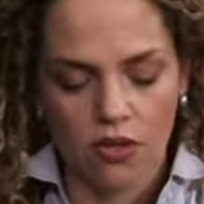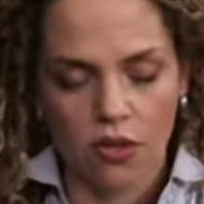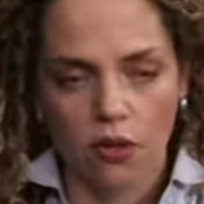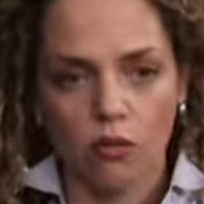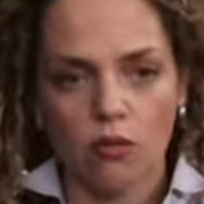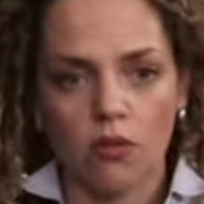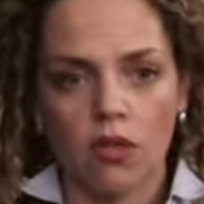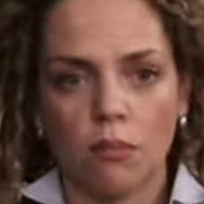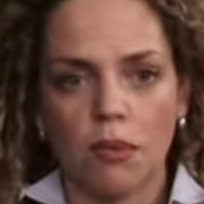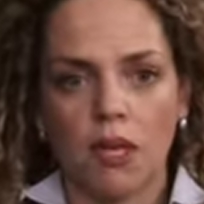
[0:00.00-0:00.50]
So it
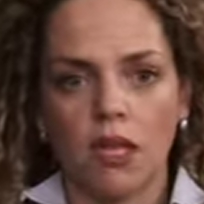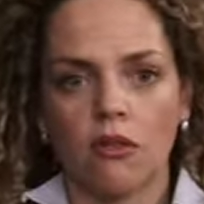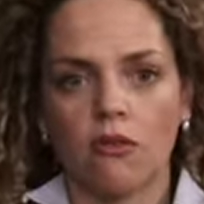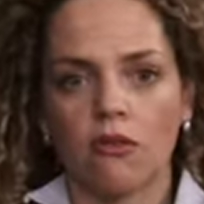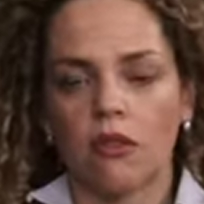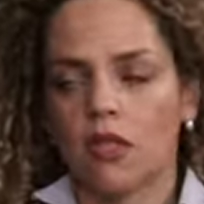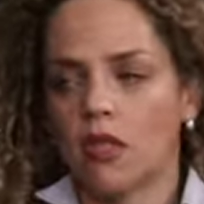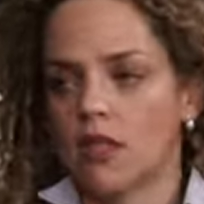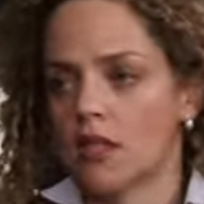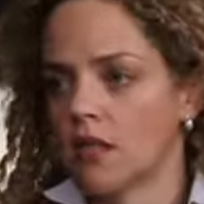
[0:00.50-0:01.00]
will depend
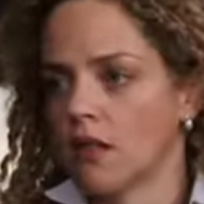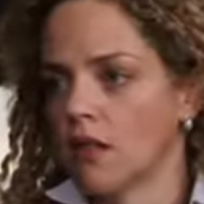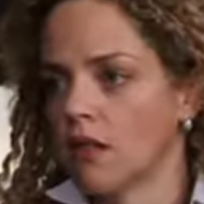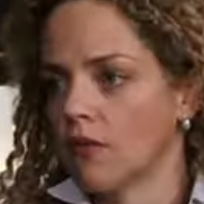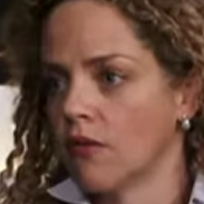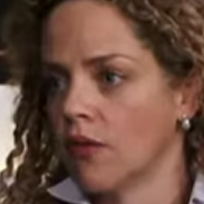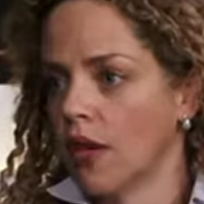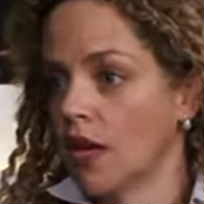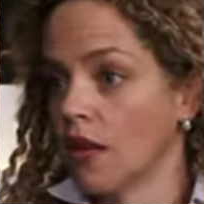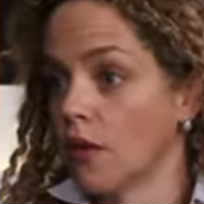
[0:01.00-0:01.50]
on things like the
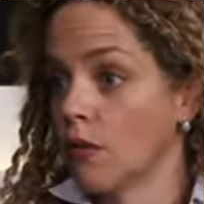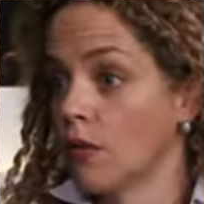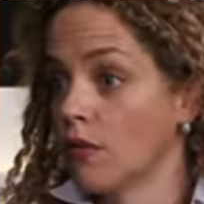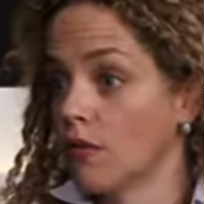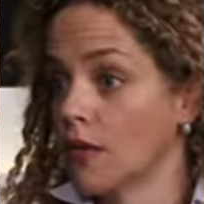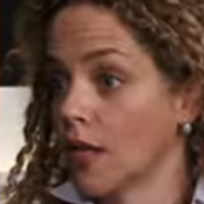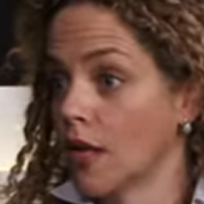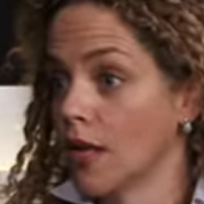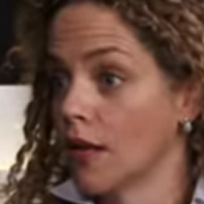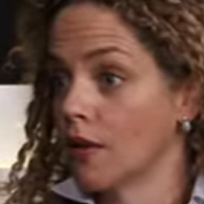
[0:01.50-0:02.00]
value of
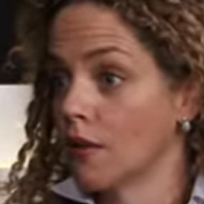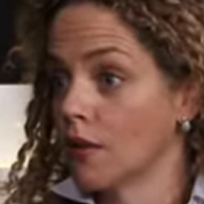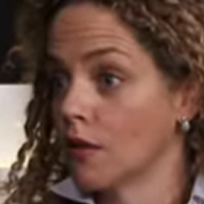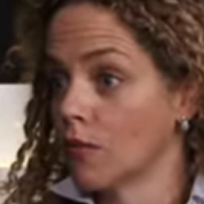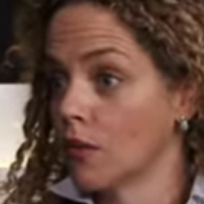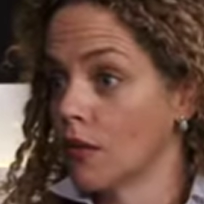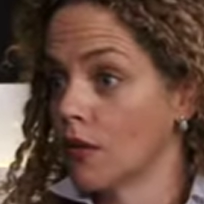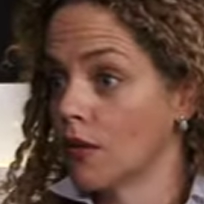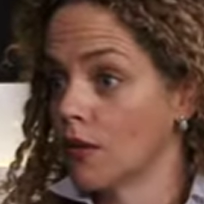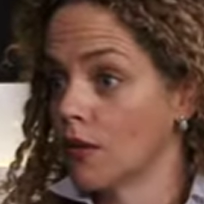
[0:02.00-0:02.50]
sale as well